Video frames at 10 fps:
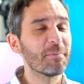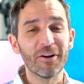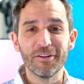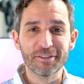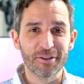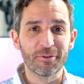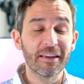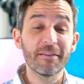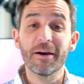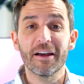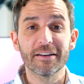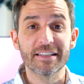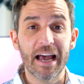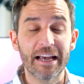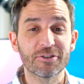But also think about how
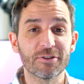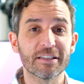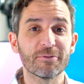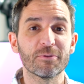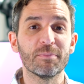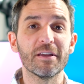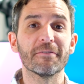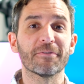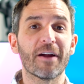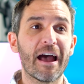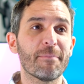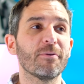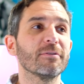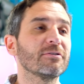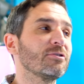disastrous it would be for
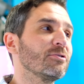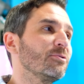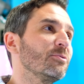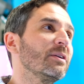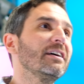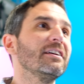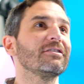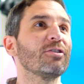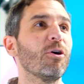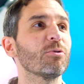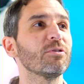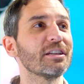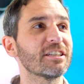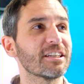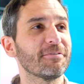Apple to totally
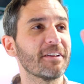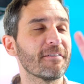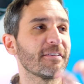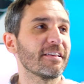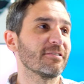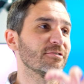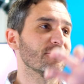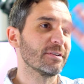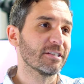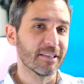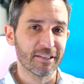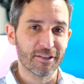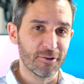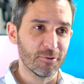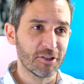shift everything they're doing to this
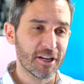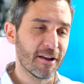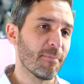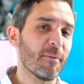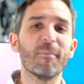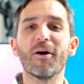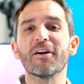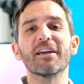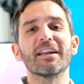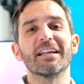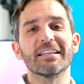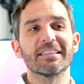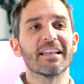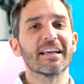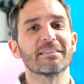new chip, market it as
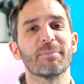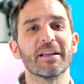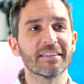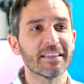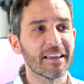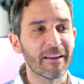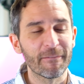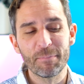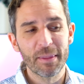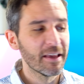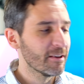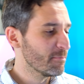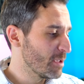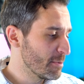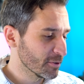the next best thing.
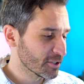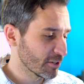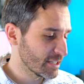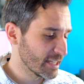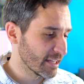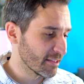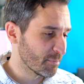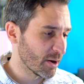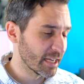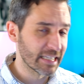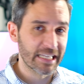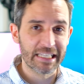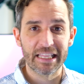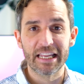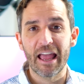People start singing the praises
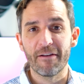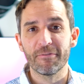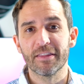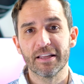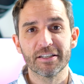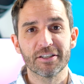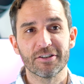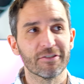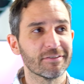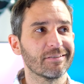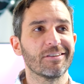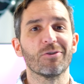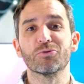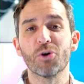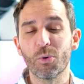and then everything just starts, you
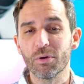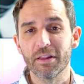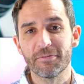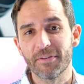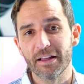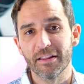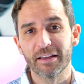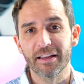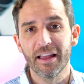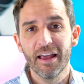know, totally failing.